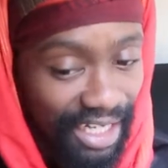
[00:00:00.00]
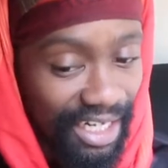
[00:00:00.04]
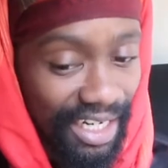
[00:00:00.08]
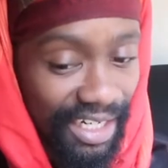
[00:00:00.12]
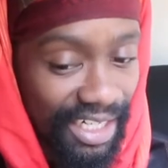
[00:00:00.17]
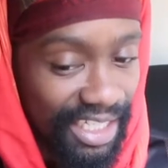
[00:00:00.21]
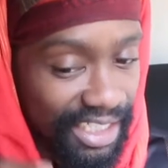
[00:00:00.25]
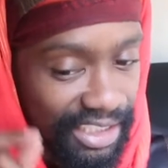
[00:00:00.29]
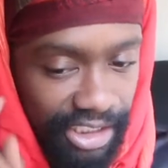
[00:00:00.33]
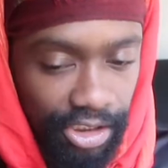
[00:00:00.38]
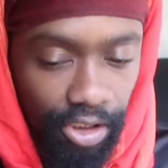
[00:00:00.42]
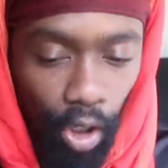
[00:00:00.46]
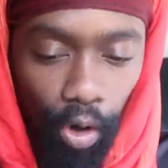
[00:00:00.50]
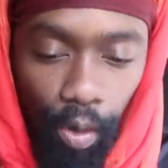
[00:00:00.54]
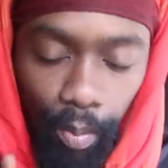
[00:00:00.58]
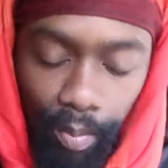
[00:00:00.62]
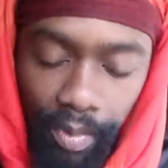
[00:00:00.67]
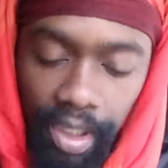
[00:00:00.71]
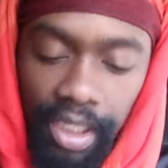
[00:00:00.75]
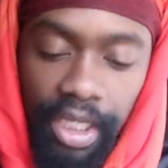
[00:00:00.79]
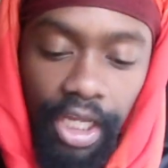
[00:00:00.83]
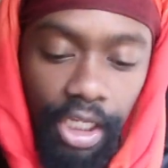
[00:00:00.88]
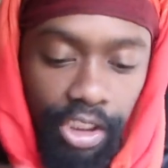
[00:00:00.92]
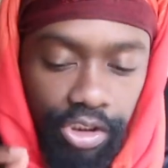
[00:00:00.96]
And this,
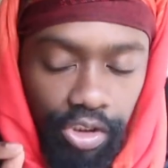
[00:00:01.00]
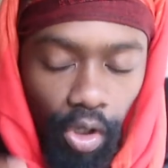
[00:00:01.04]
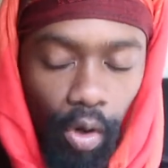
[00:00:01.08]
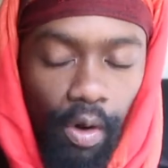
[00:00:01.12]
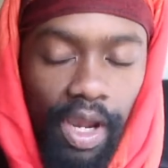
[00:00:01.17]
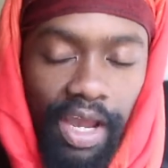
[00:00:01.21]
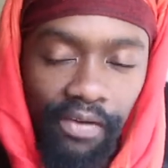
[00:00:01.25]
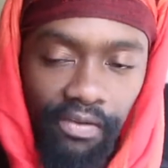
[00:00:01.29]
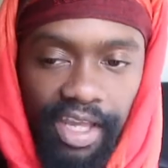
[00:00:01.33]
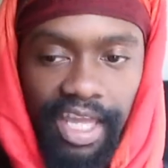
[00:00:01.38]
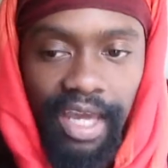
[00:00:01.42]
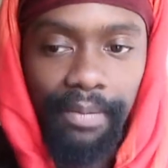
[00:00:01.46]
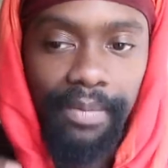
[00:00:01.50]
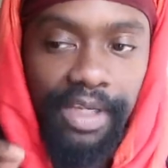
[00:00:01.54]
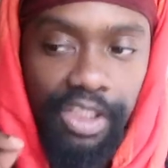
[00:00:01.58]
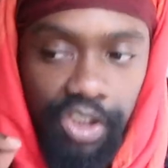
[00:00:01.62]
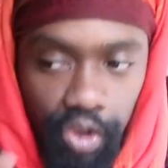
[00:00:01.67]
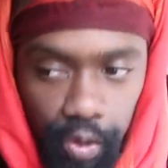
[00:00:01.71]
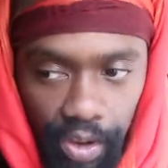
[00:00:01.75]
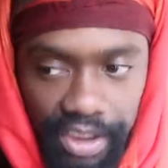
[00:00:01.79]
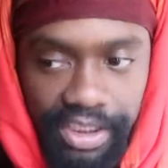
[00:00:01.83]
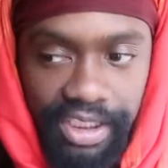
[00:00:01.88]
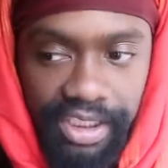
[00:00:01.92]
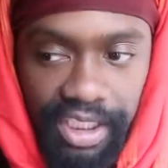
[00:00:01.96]
don't ever get me
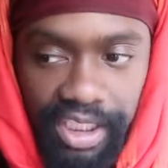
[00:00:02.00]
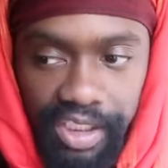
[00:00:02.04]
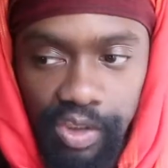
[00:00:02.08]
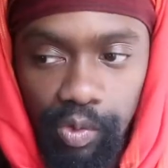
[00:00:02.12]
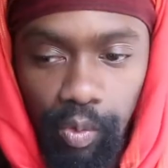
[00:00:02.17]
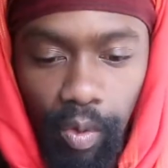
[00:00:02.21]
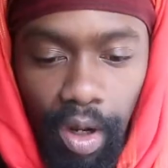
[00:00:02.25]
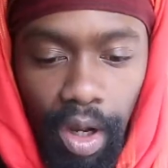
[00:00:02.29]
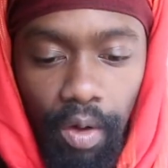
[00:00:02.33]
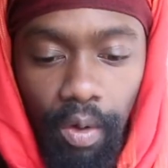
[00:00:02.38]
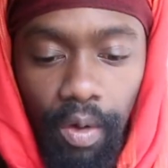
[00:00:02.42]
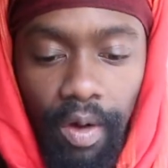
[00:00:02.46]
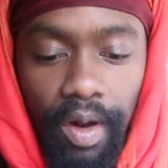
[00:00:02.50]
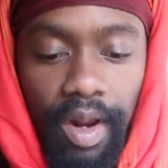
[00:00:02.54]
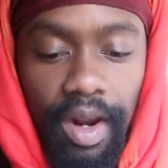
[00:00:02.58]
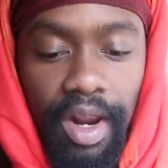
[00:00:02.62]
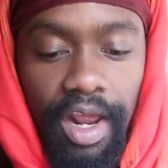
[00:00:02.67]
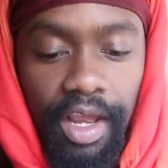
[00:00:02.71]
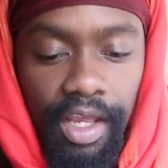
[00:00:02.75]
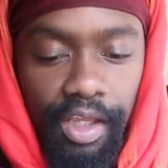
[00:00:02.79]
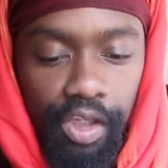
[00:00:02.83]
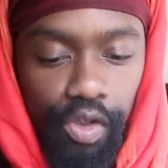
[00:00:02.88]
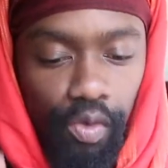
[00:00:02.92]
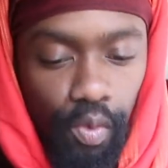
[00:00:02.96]
twisted as well.
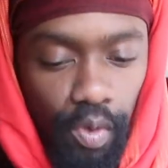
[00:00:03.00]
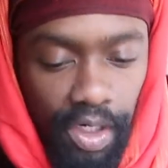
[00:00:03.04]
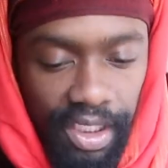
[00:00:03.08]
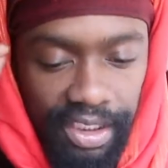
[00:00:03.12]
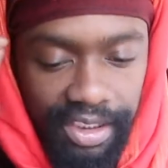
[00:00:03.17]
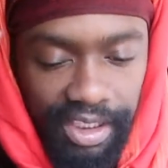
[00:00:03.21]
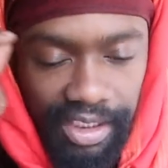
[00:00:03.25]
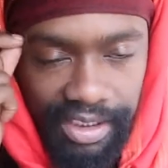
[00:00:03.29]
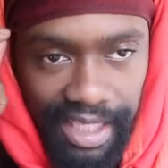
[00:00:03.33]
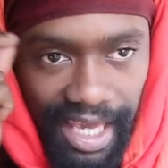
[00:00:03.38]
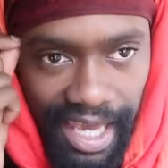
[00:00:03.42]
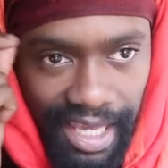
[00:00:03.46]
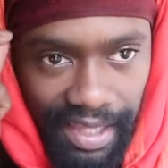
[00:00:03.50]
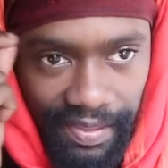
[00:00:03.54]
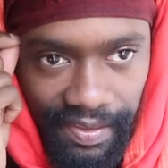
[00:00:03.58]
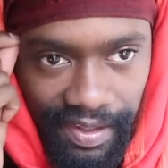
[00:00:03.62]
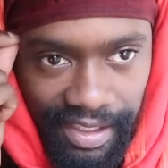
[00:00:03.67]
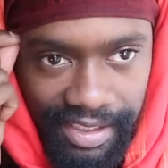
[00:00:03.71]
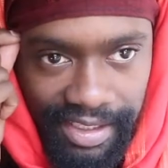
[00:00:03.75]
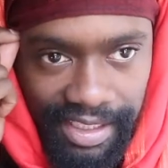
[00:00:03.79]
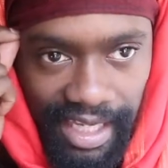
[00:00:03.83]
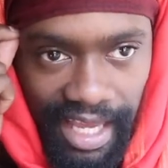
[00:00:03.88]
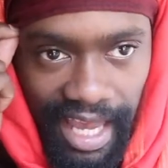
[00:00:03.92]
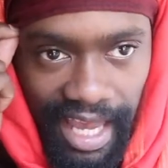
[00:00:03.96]
You need to take this